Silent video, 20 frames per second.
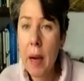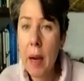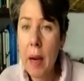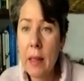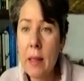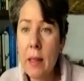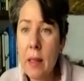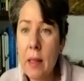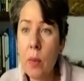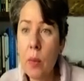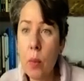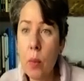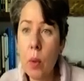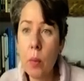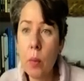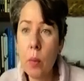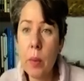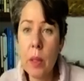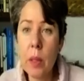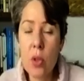mindset
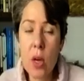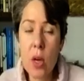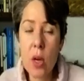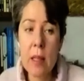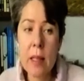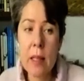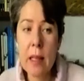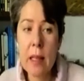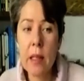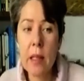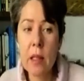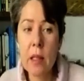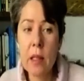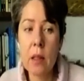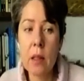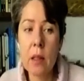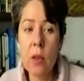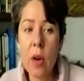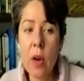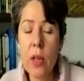will be
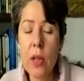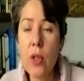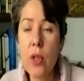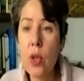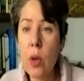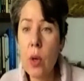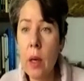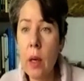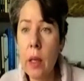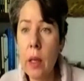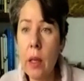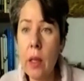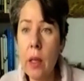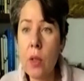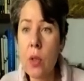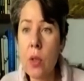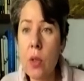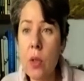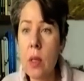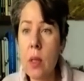translating gradually
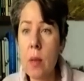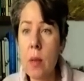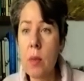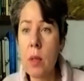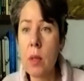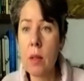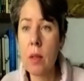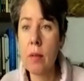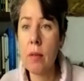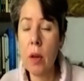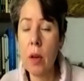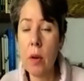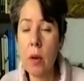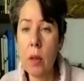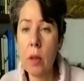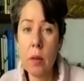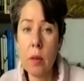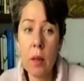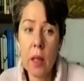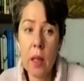into something
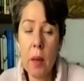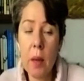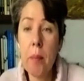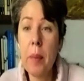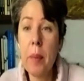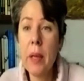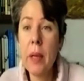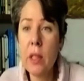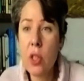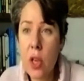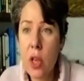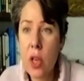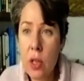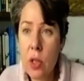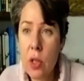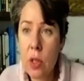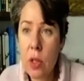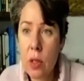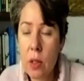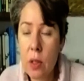very like bigger
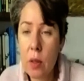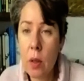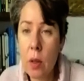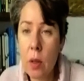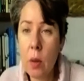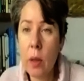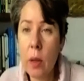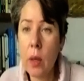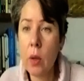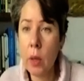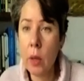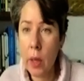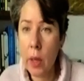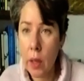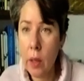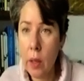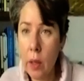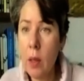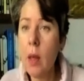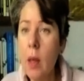changes. Like,
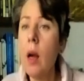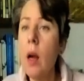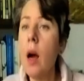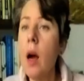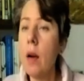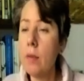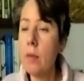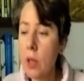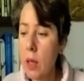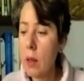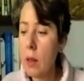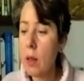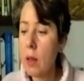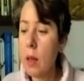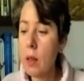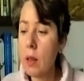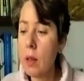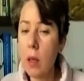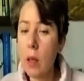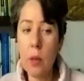okay, I've done
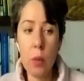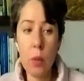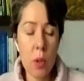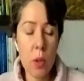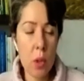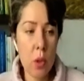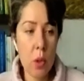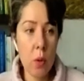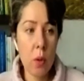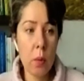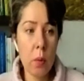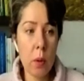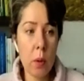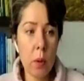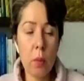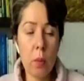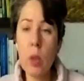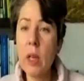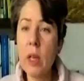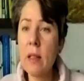that. It was
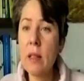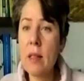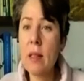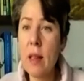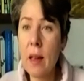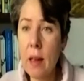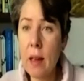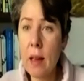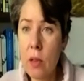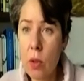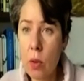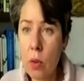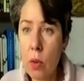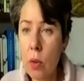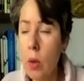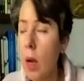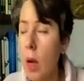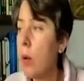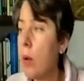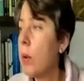doable. What else can I
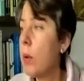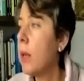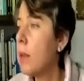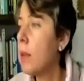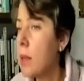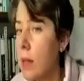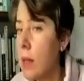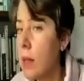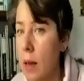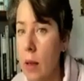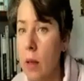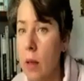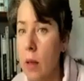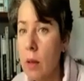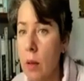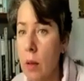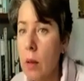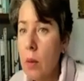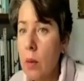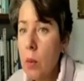do? What else
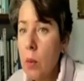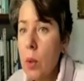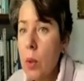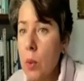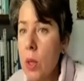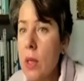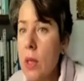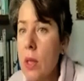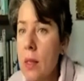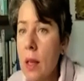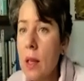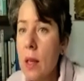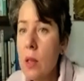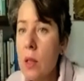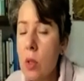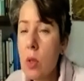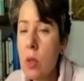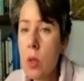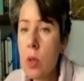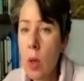can
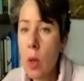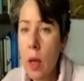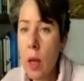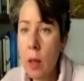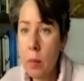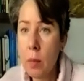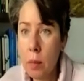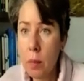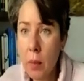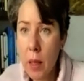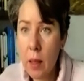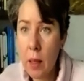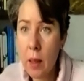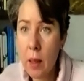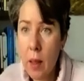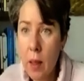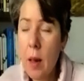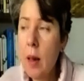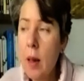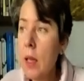I do to help
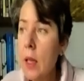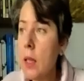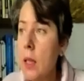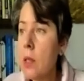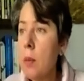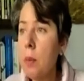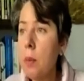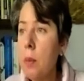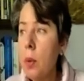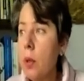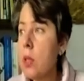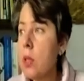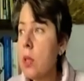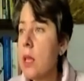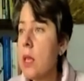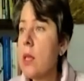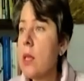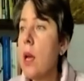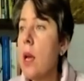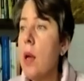me? Because the
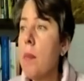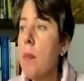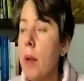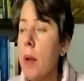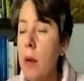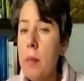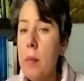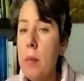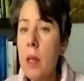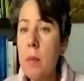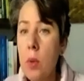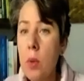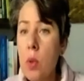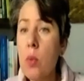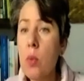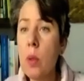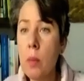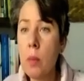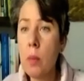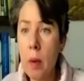point is,
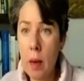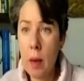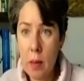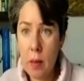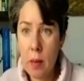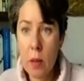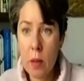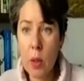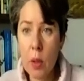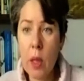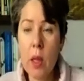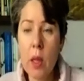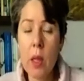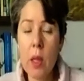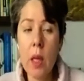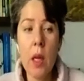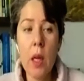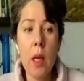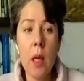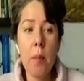perimenopause will pass. Okay,
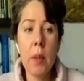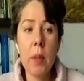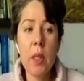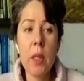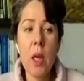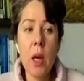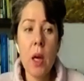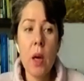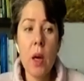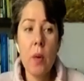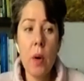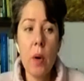but